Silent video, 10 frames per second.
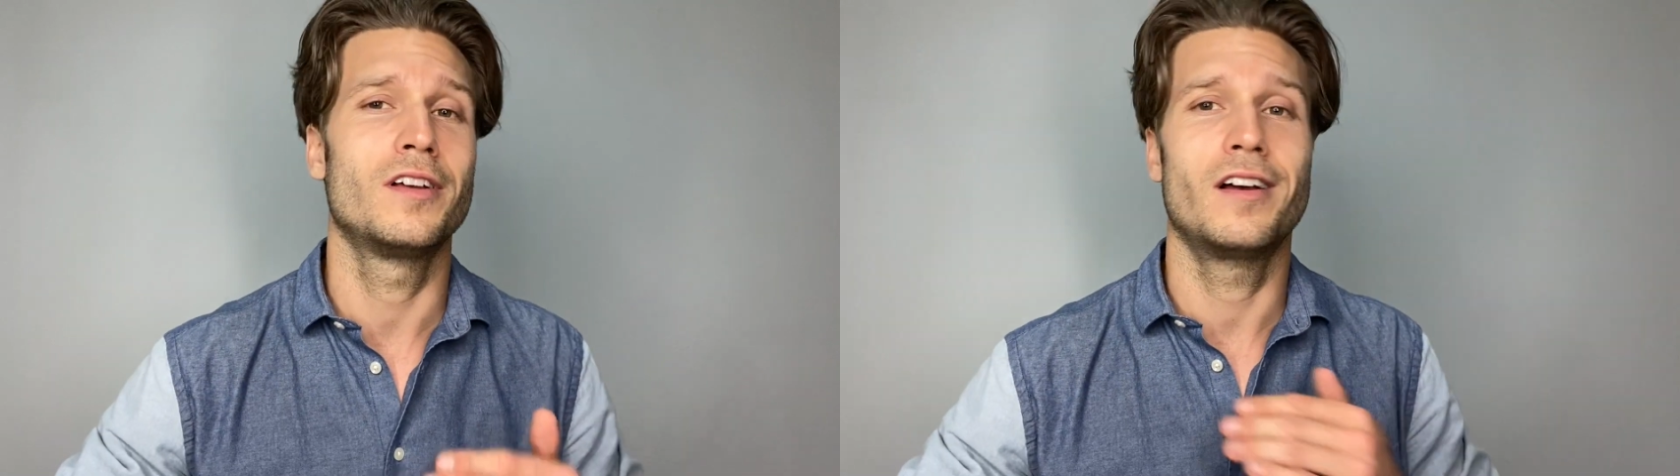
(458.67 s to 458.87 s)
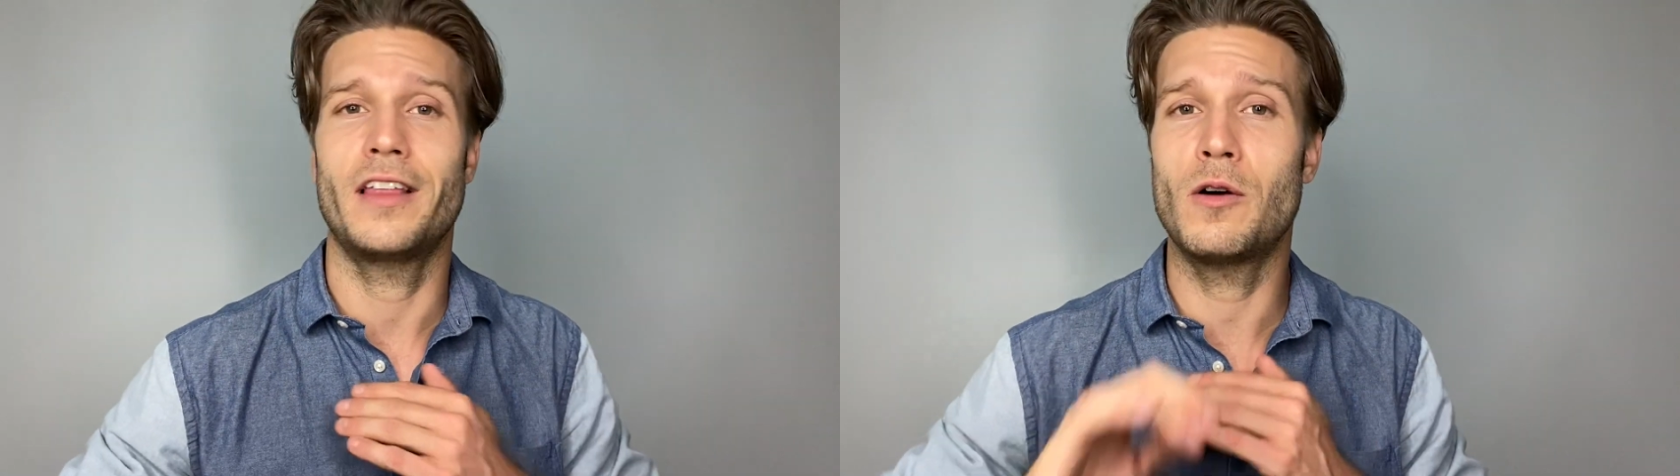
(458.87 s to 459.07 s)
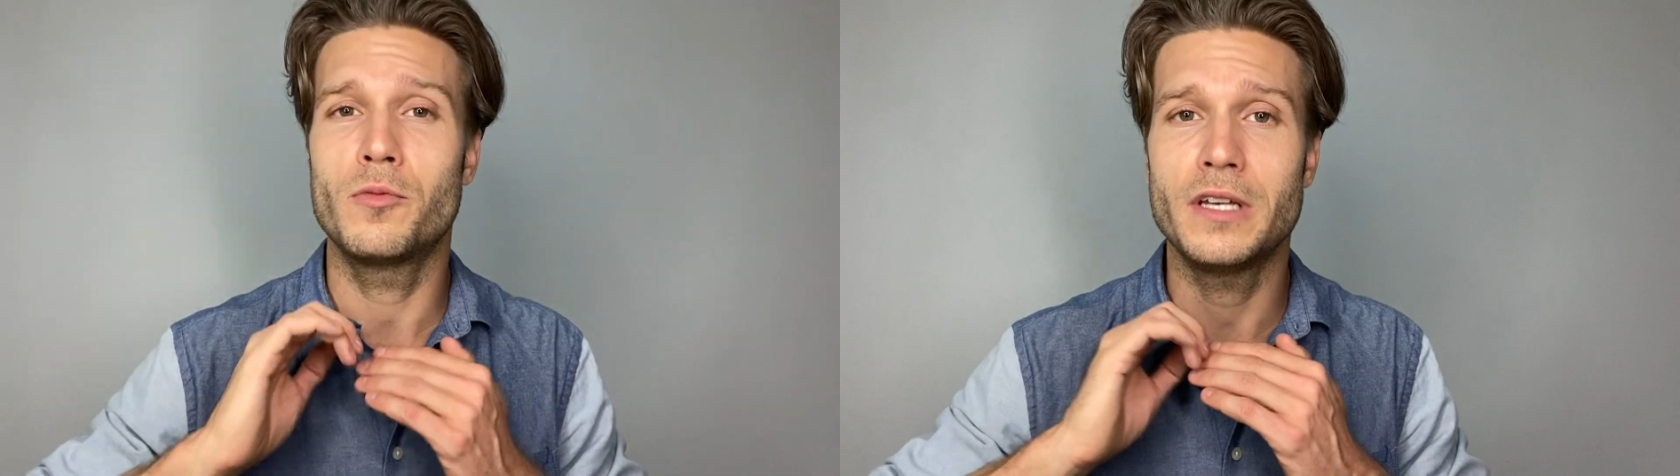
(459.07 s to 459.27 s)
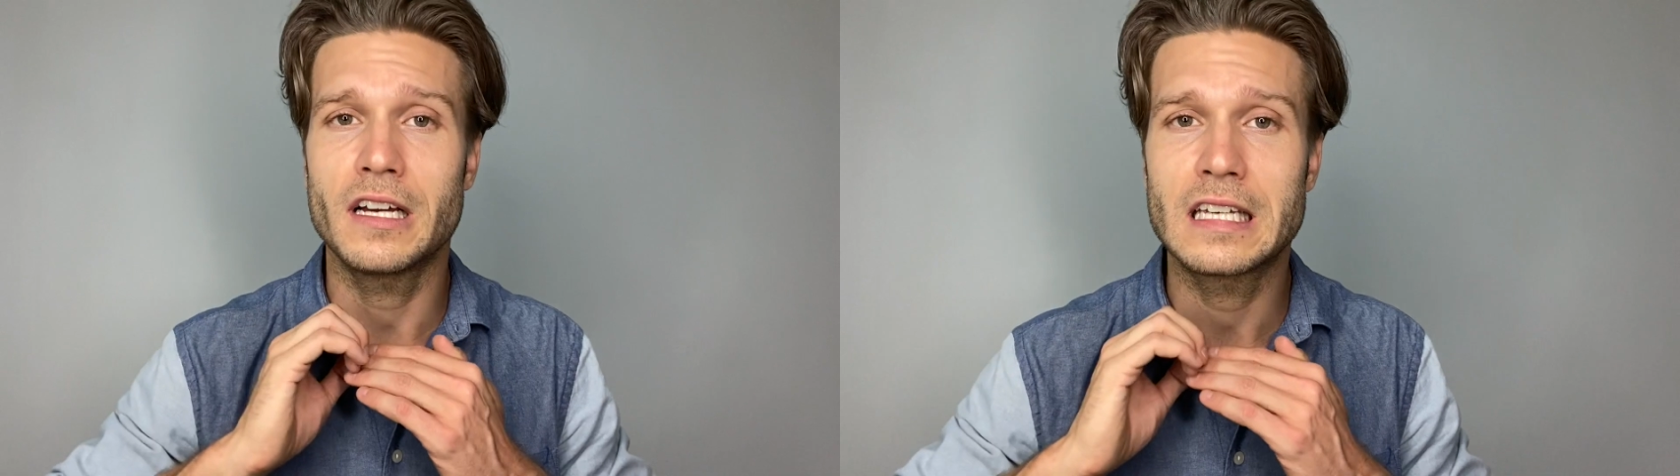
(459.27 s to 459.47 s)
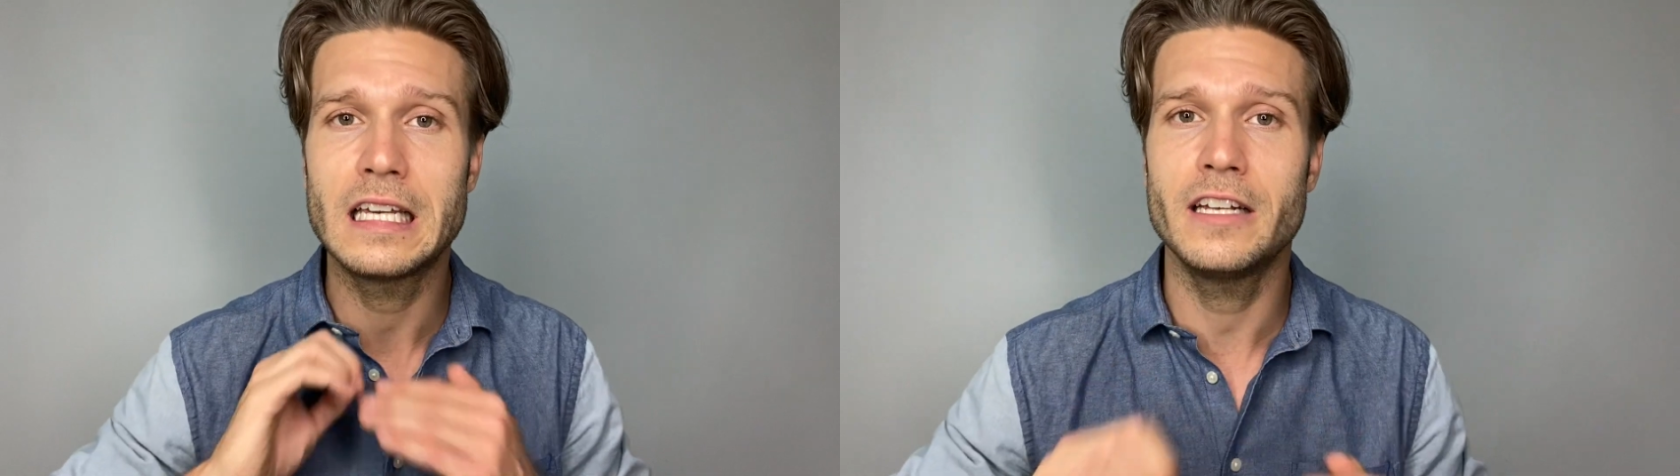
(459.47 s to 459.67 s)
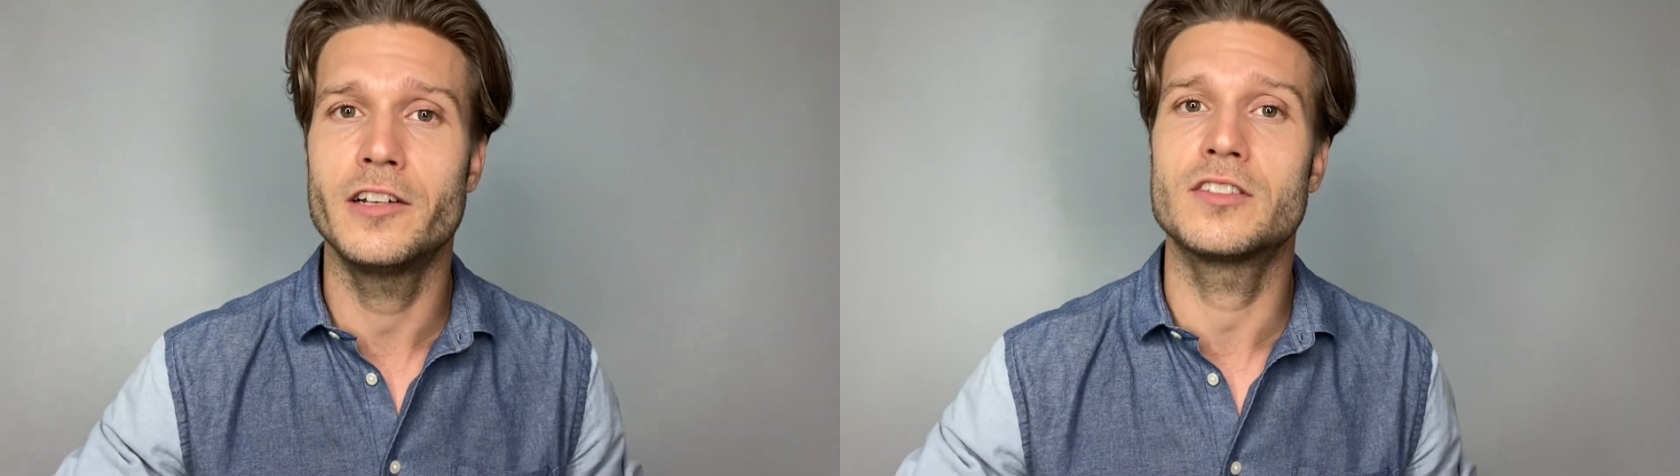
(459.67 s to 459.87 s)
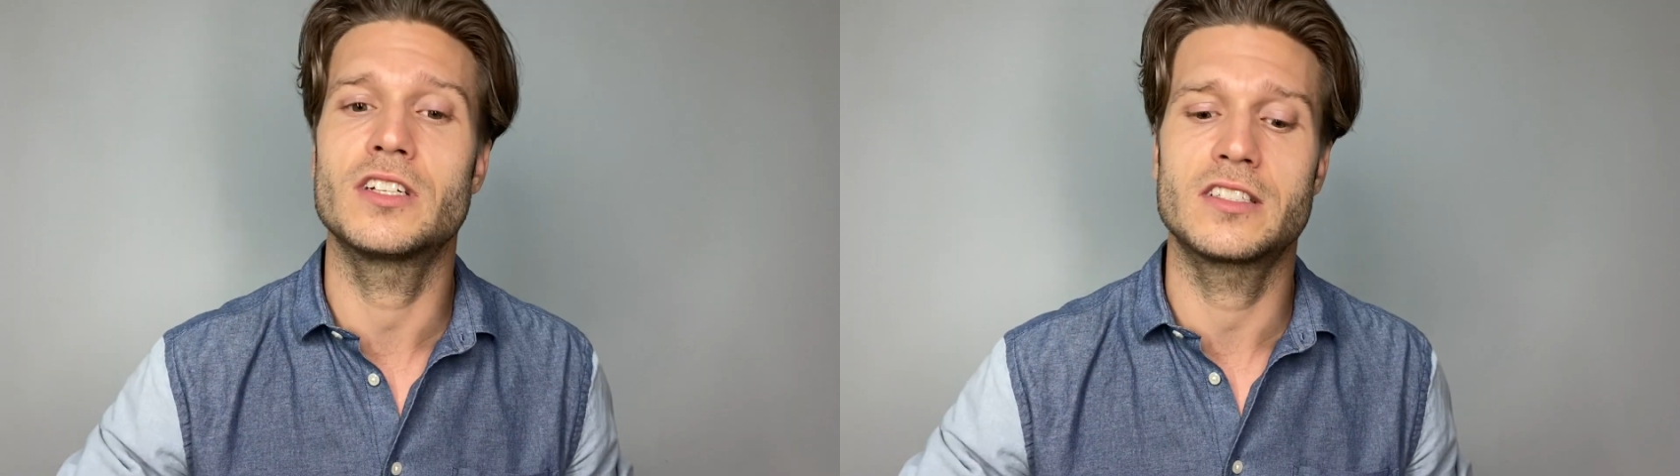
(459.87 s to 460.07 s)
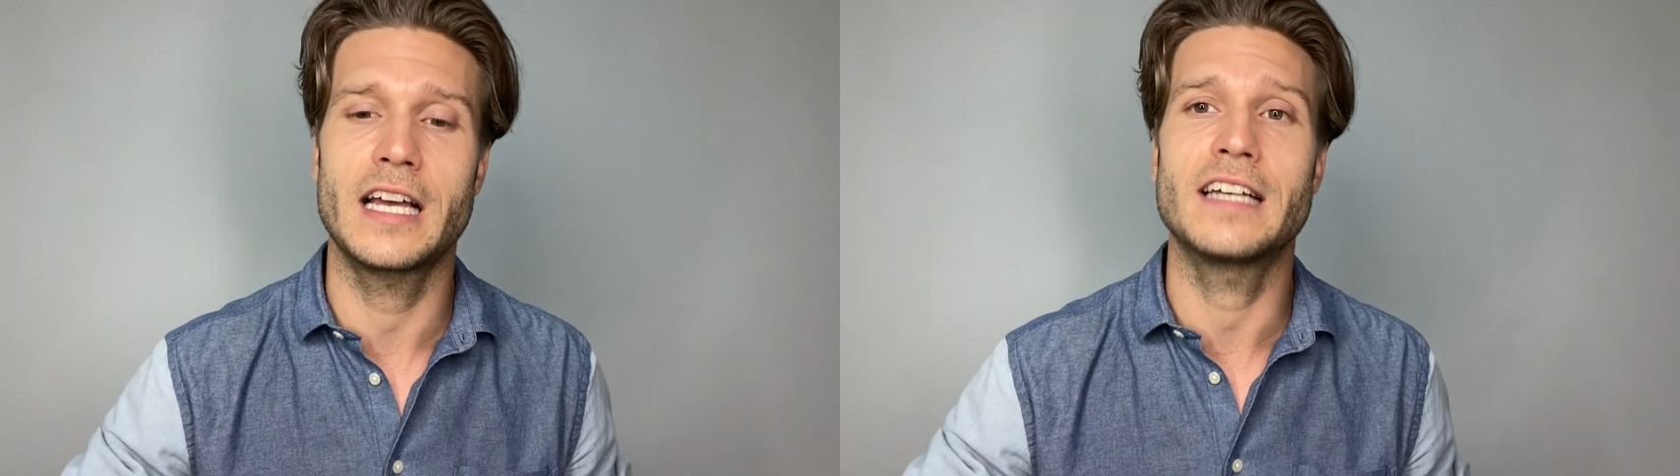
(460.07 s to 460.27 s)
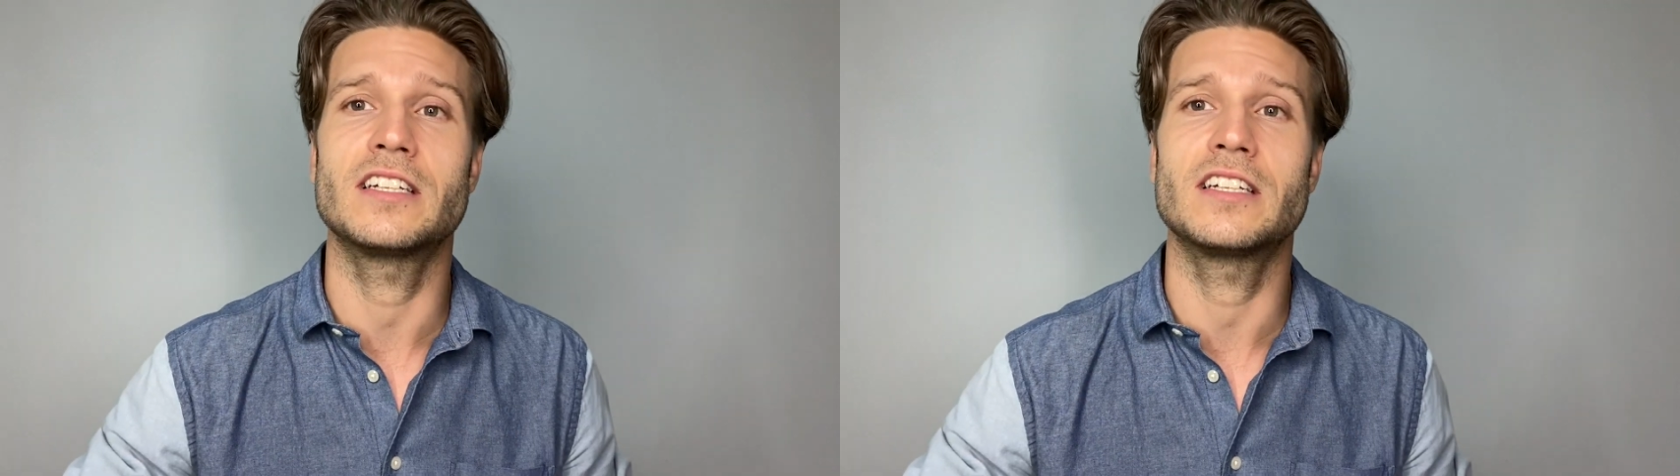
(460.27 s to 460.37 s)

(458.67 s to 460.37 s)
That will be a key to your success,